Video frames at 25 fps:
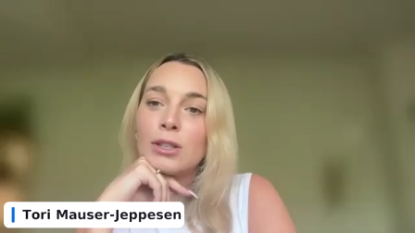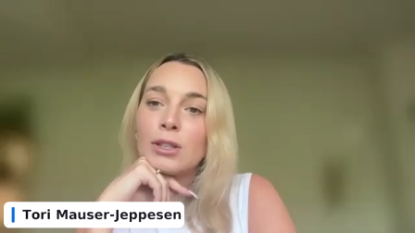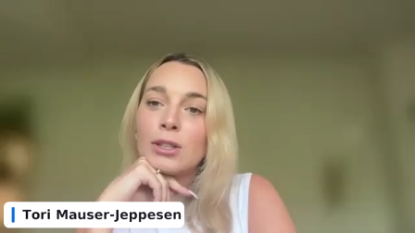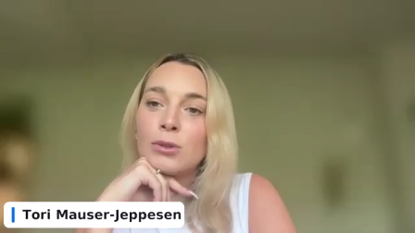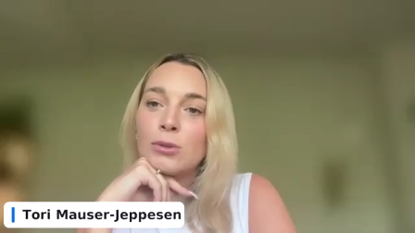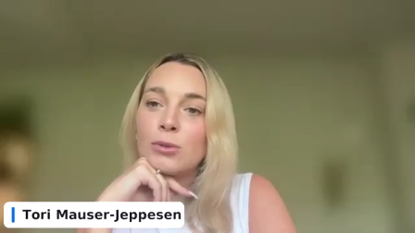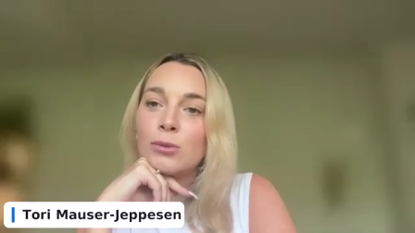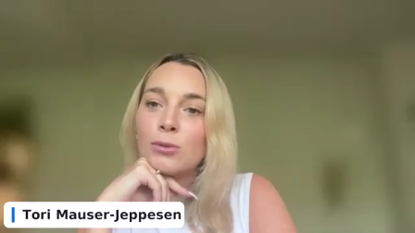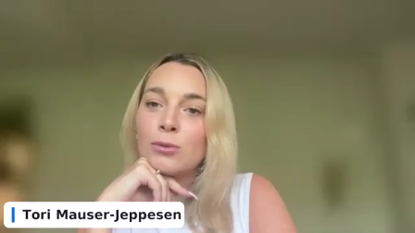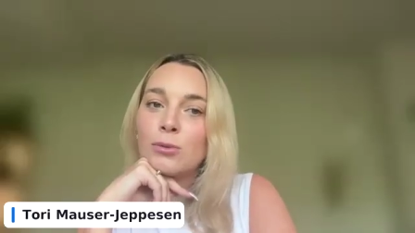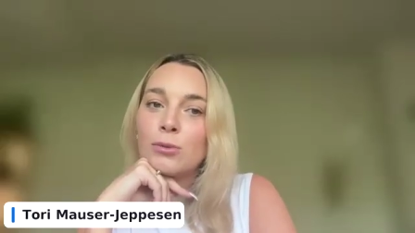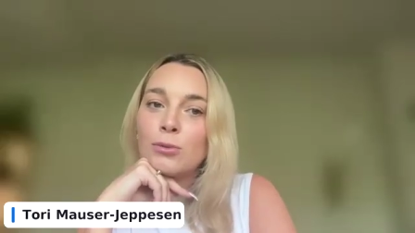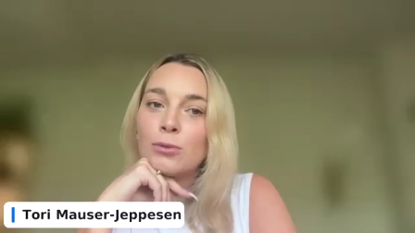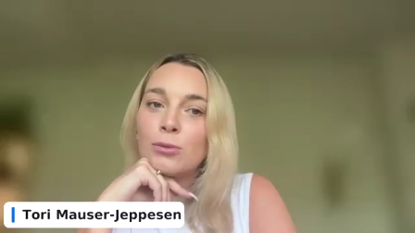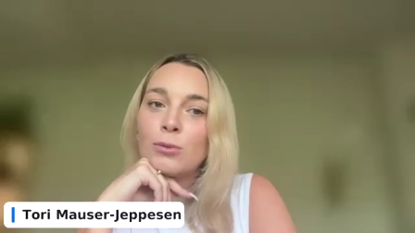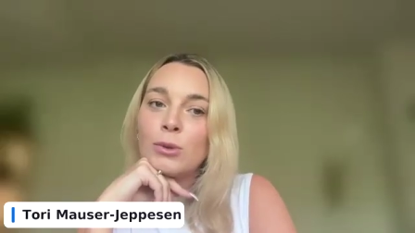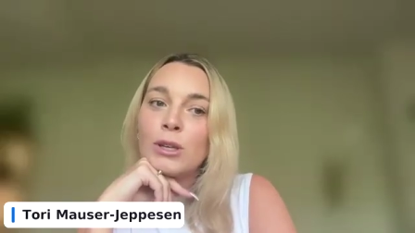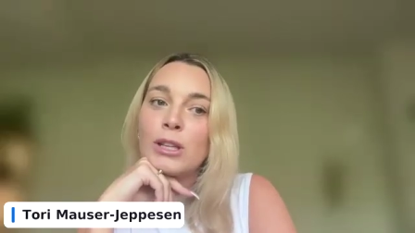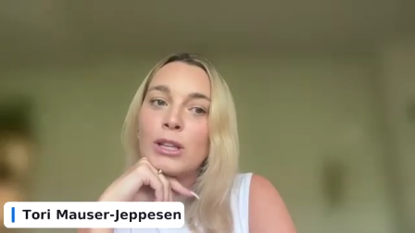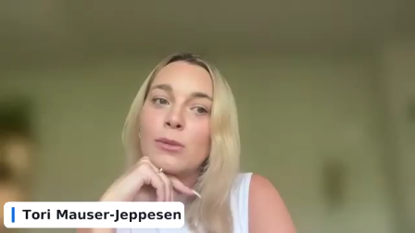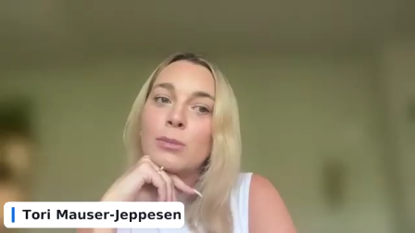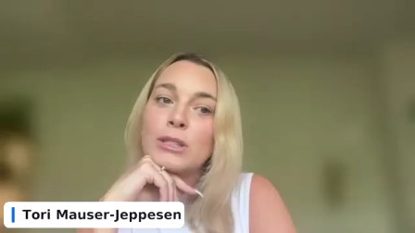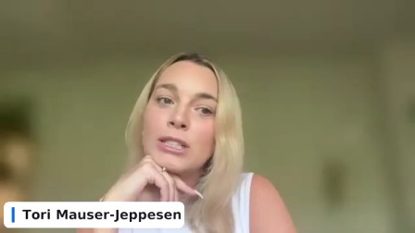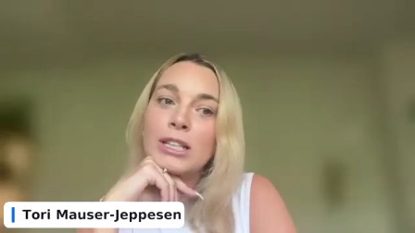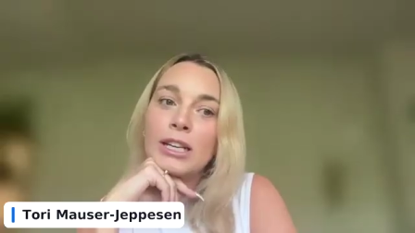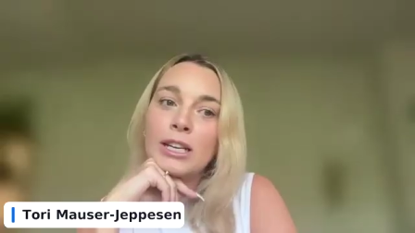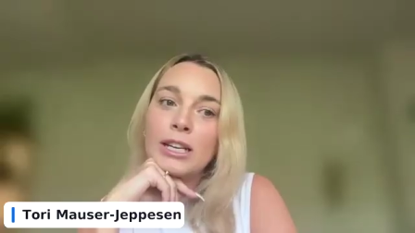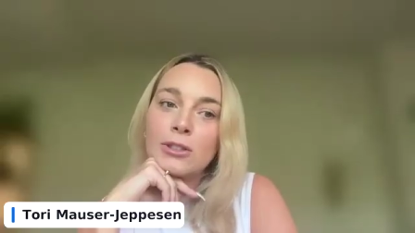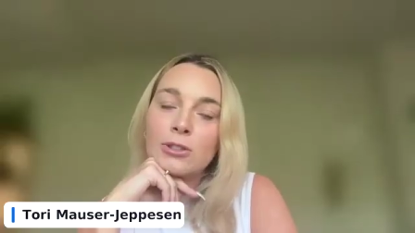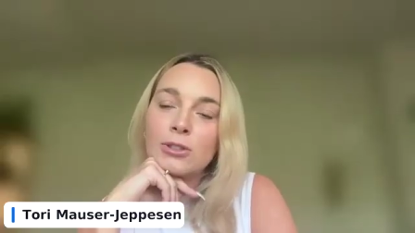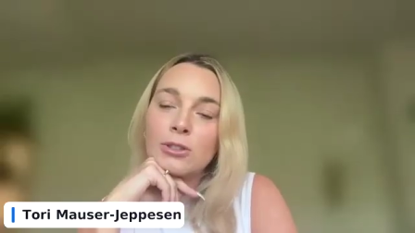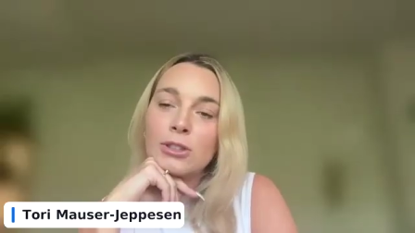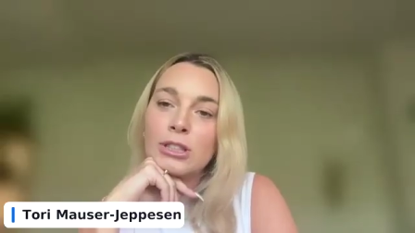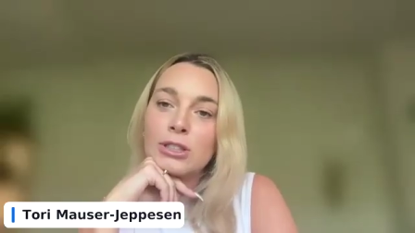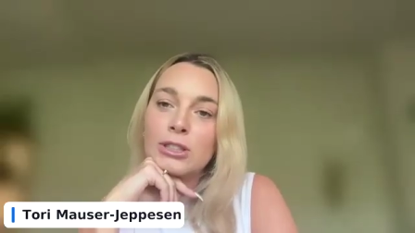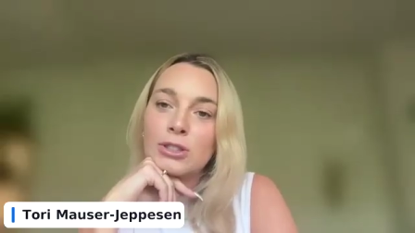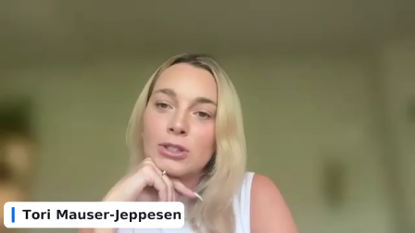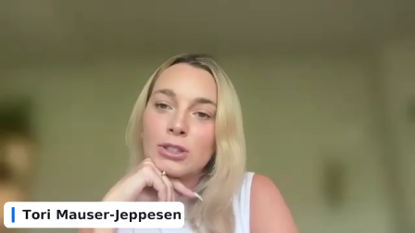so with
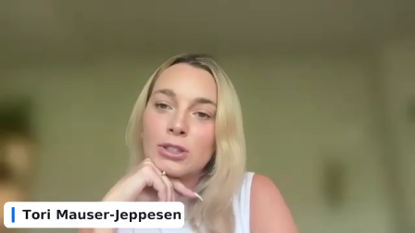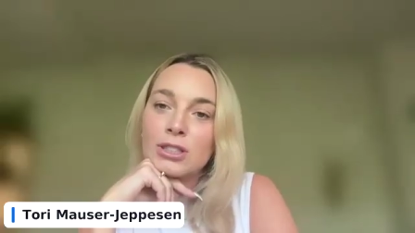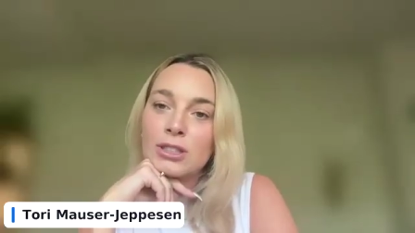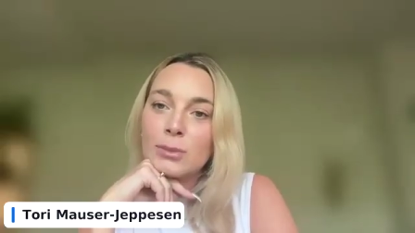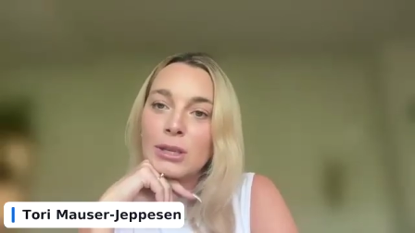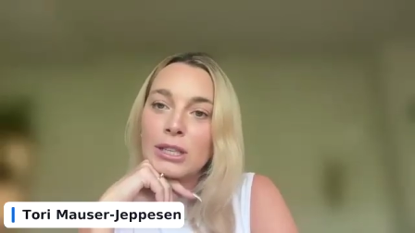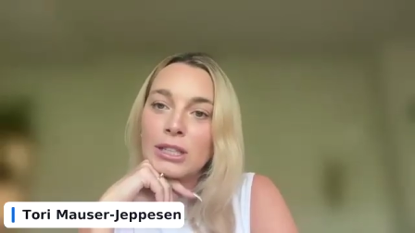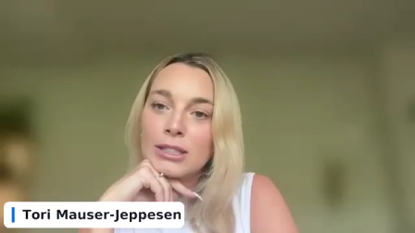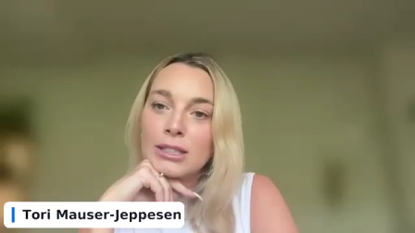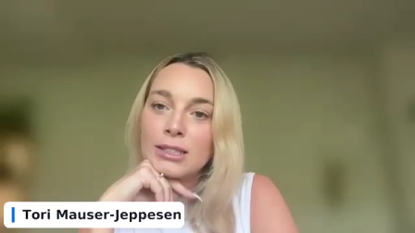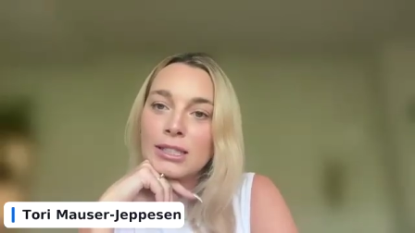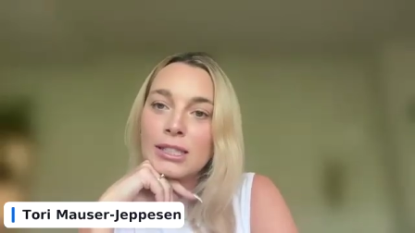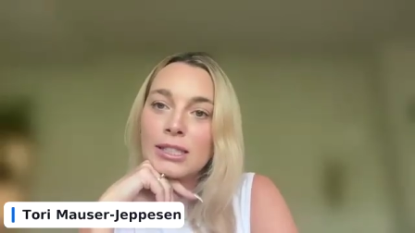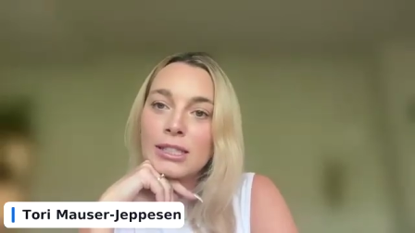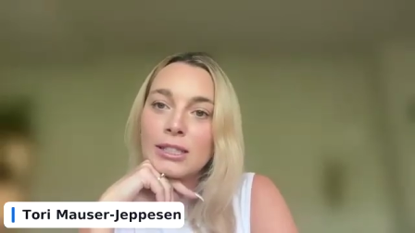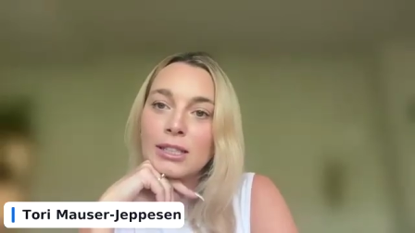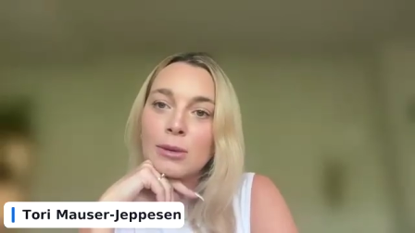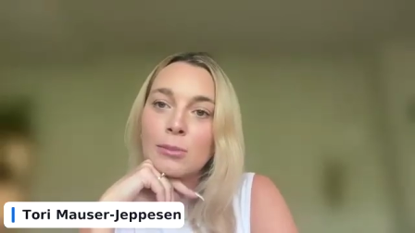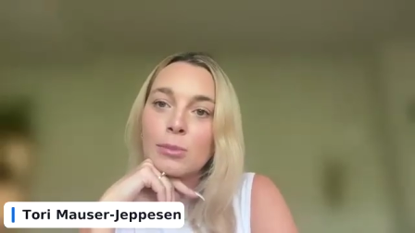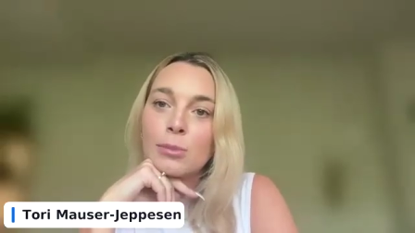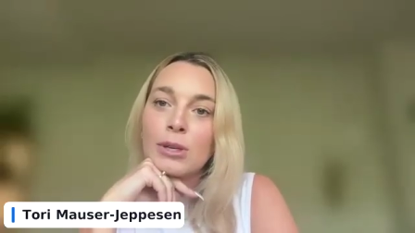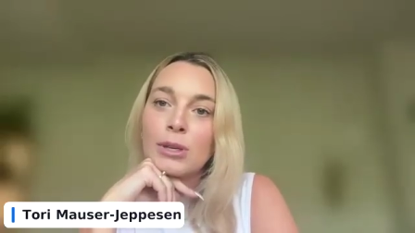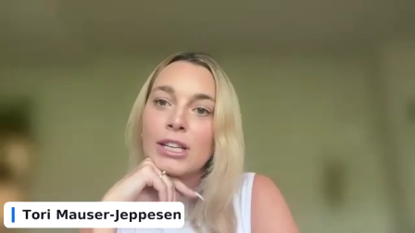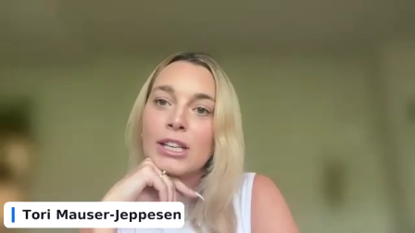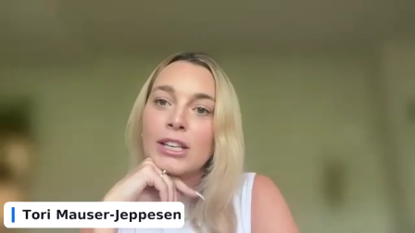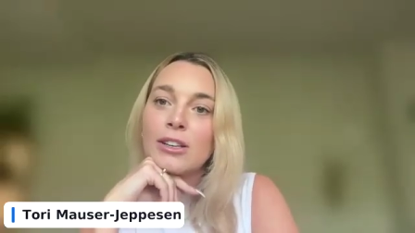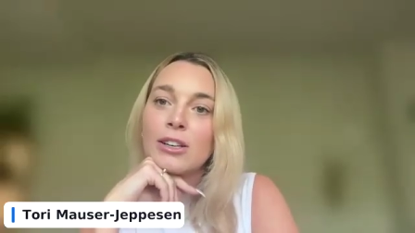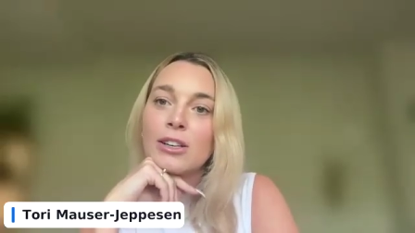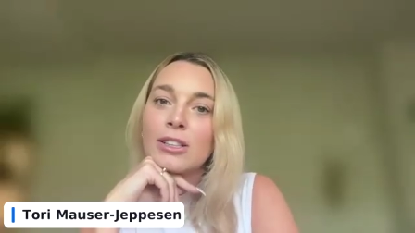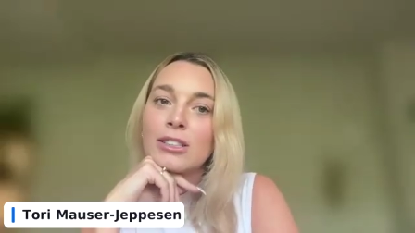Botanical Interest being a seed company,